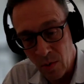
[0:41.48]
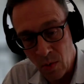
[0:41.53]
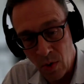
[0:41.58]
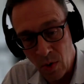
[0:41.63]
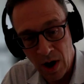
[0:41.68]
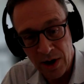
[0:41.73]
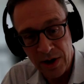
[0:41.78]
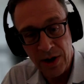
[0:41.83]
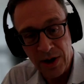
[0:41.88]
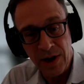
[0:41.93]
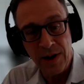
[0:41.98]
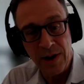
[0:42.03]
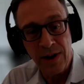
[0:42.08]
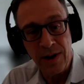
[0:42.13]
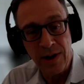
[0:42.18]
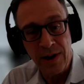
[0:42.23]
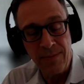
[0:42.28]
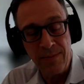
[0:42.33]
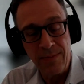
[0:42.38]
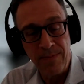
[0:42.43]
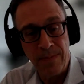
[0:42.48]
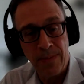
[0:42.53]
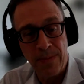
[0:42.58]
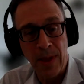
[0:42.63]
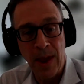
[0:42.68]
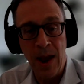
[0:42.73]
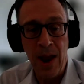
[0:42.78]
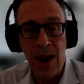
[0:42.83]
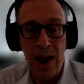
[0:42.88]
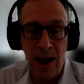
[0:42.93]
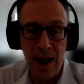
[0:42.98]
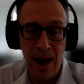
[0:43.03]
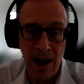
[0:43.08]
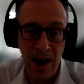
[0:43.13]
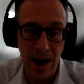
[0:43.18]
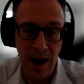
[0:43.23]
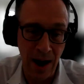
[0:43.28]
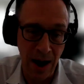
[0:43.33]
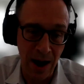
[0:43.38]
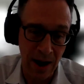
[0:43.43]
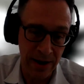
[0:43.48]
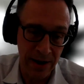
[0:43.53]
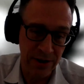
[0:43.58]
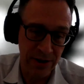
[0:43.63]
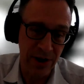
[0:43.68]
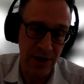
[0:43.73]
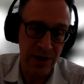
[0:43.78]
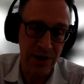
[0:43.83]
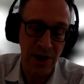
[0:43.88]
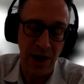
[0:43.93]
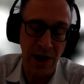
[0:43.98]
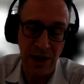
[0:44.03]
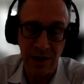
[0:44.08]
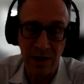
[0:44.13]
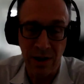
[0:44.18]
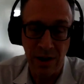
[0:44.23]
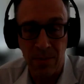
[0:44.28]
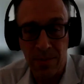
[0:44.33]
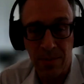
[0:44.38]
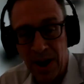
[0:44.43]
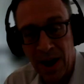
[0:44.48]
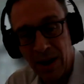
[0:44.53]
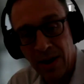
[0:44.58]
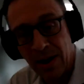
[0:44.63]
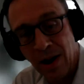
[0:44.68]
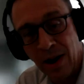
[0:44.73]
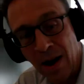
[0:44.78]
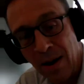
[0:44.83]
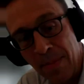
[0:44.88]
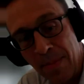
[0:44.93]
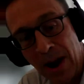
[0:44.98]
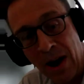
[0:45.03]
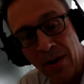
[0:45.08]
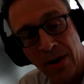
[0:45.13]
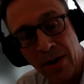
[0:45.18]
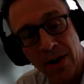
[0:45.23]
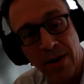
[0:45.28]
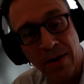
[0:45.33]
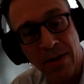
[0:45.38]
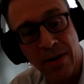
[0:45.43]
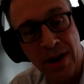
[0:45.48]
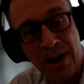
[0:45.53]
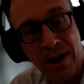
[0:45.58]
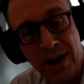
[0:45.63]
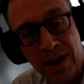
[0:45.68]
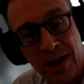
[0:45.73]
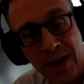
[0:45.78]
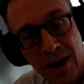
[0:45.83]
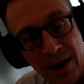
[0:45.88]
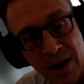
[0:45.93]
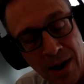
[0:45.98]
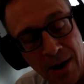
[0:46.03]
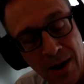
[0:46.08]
Washington. Hana's going to talk a little about the